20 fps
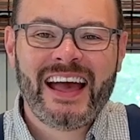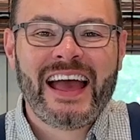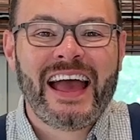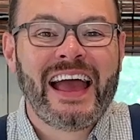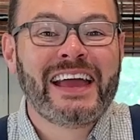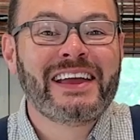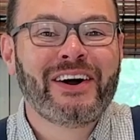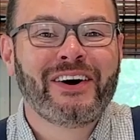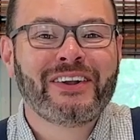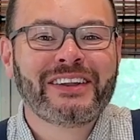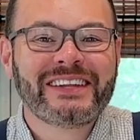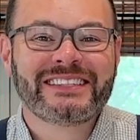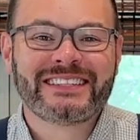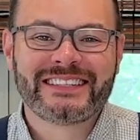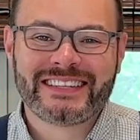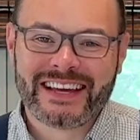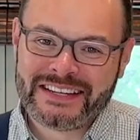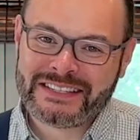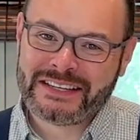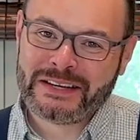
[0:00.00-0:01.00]
Hey y'all, it's
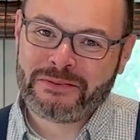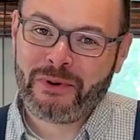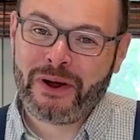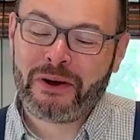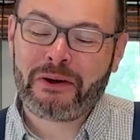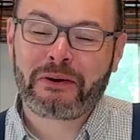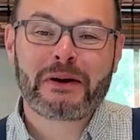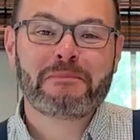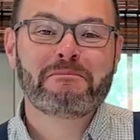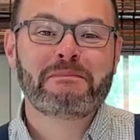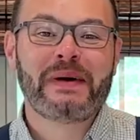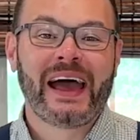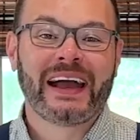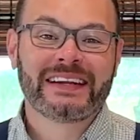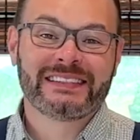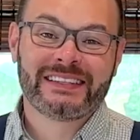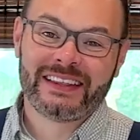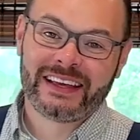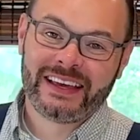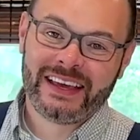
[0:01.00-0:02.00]
Stacey. Welcome back
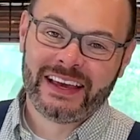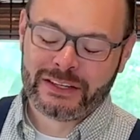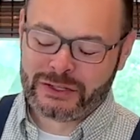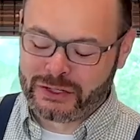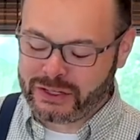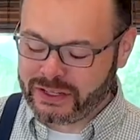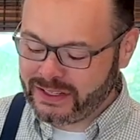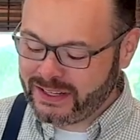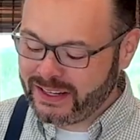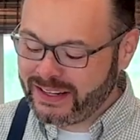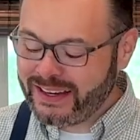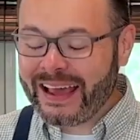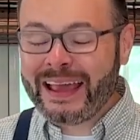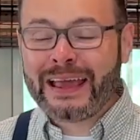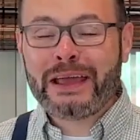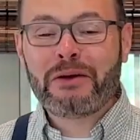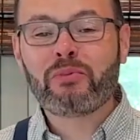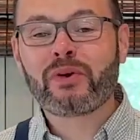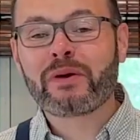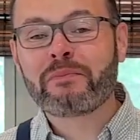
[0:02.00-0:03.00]
to the kitchen.
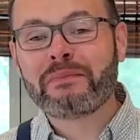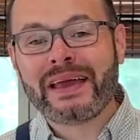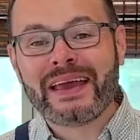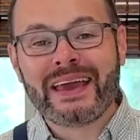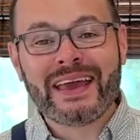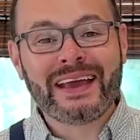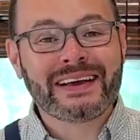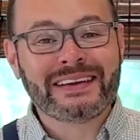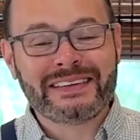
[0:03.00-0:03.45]
Today we're making a